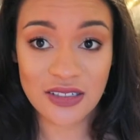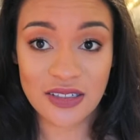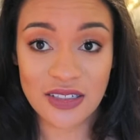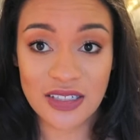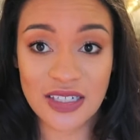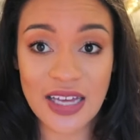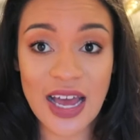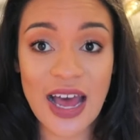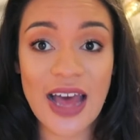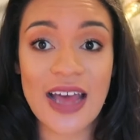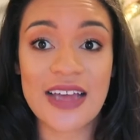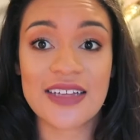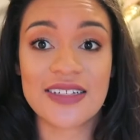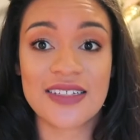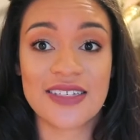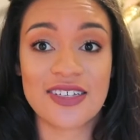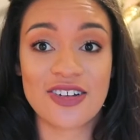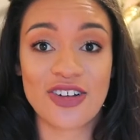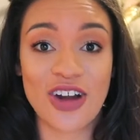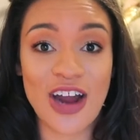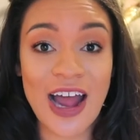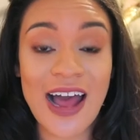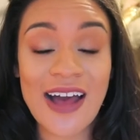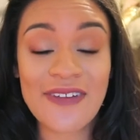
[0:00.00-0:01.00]
guys,
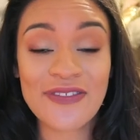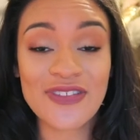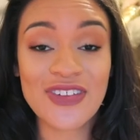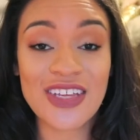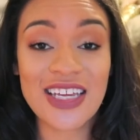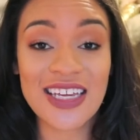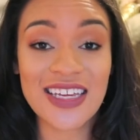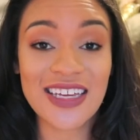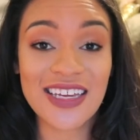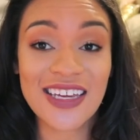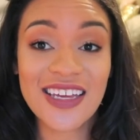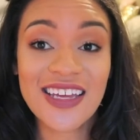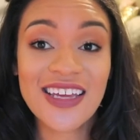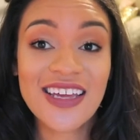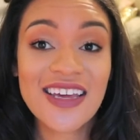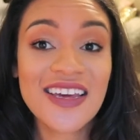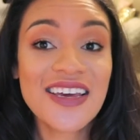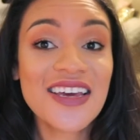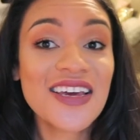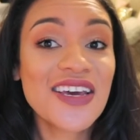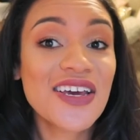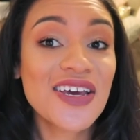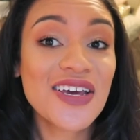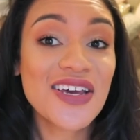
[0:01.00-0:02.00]
crafting
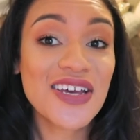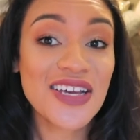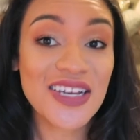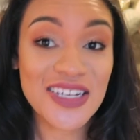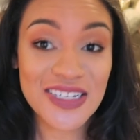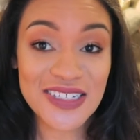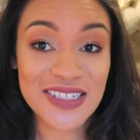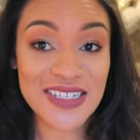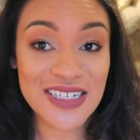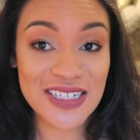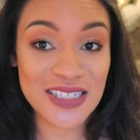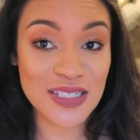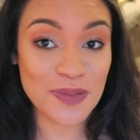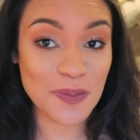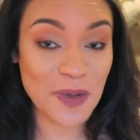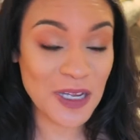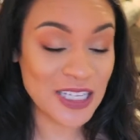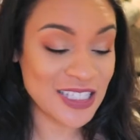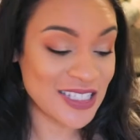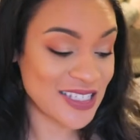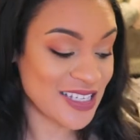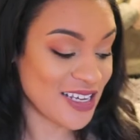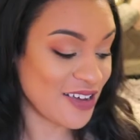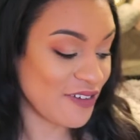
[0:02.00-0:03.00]
is
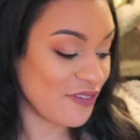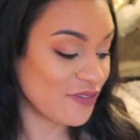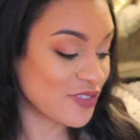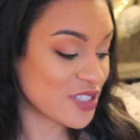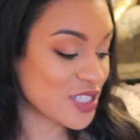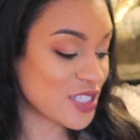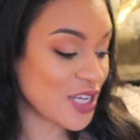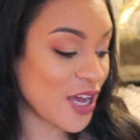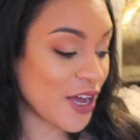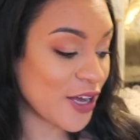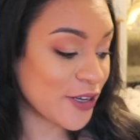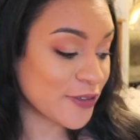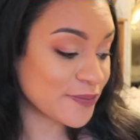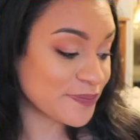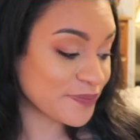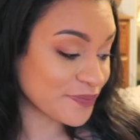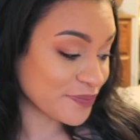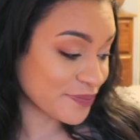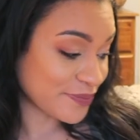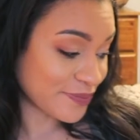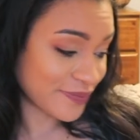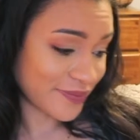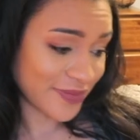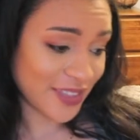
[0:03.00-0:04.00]
expensive. So
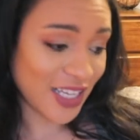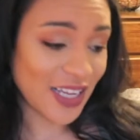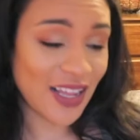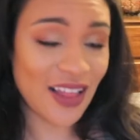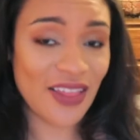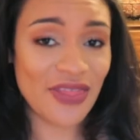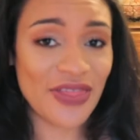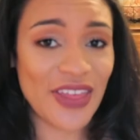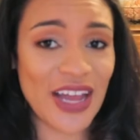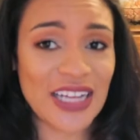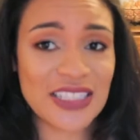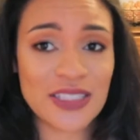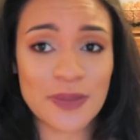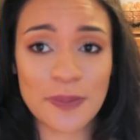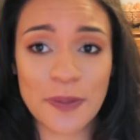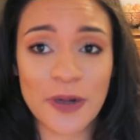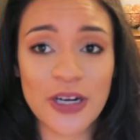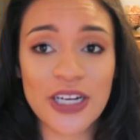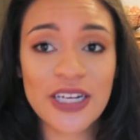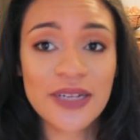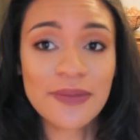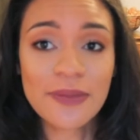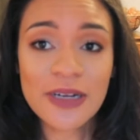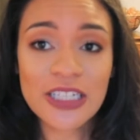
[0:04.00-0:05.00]
that's
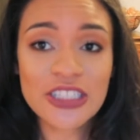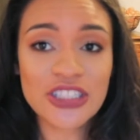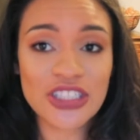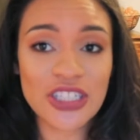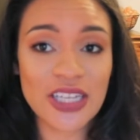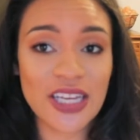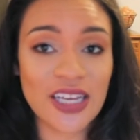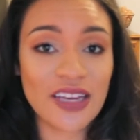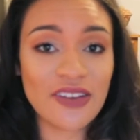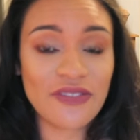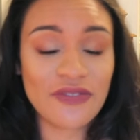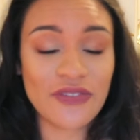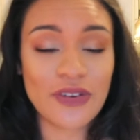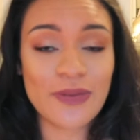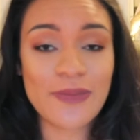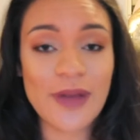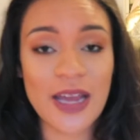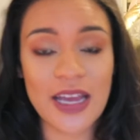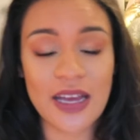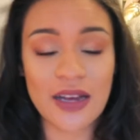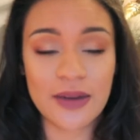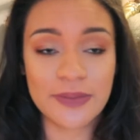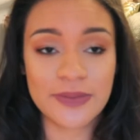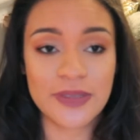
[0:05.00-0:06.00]
pretty much it for
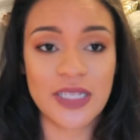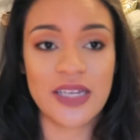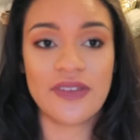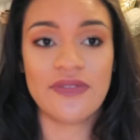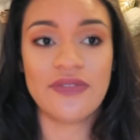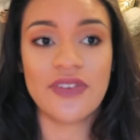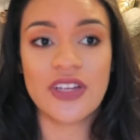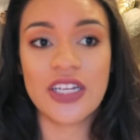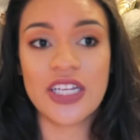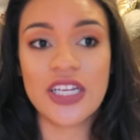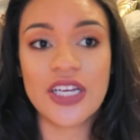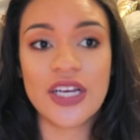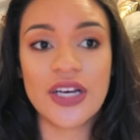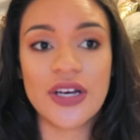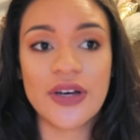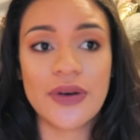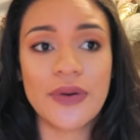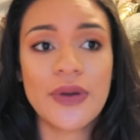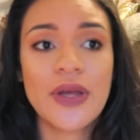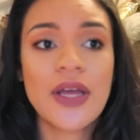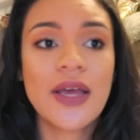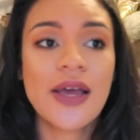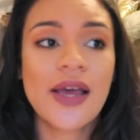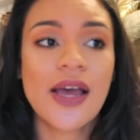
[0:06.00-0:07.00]
my update
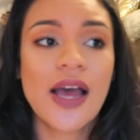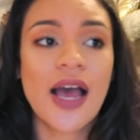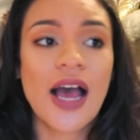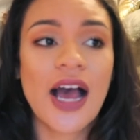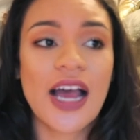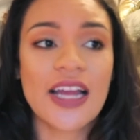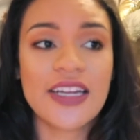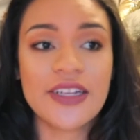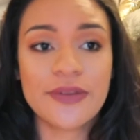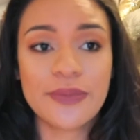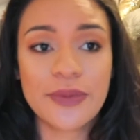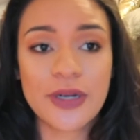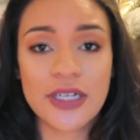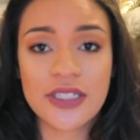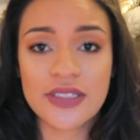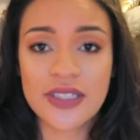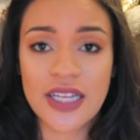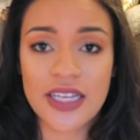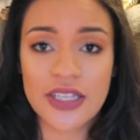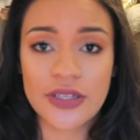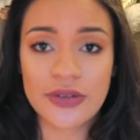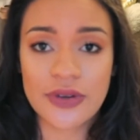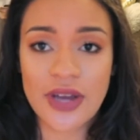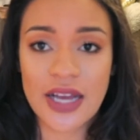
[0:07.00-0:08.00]
video. I did want to
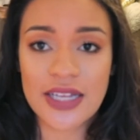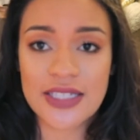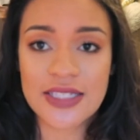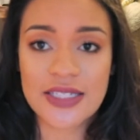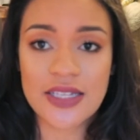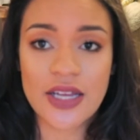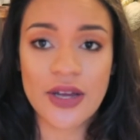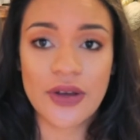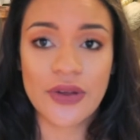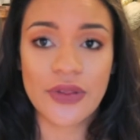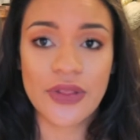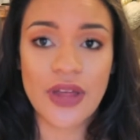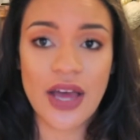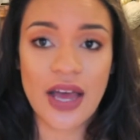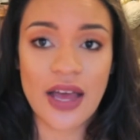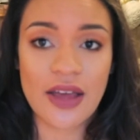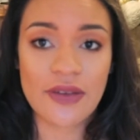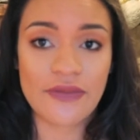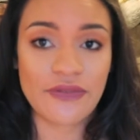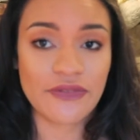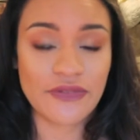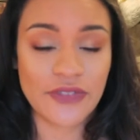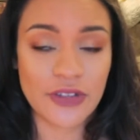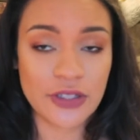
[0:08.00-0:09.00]
let you guys know
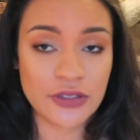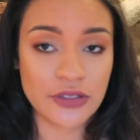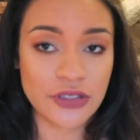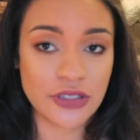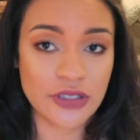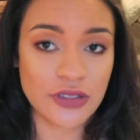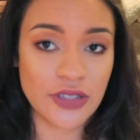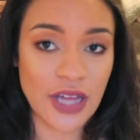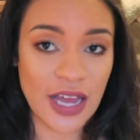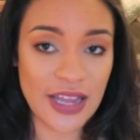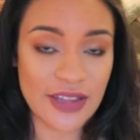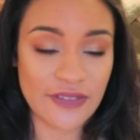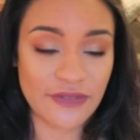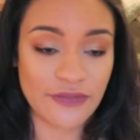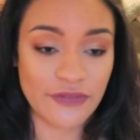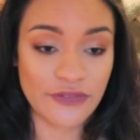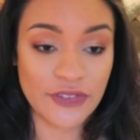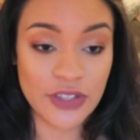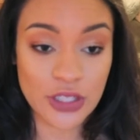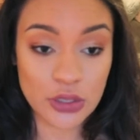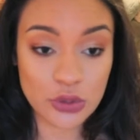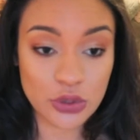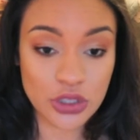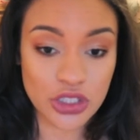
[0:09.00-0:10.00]
that
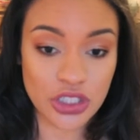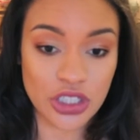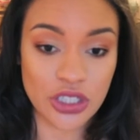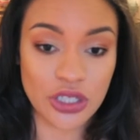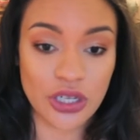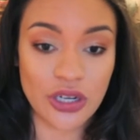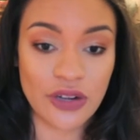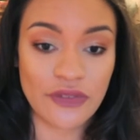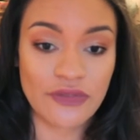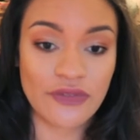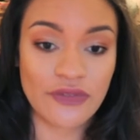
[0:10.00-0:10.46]
future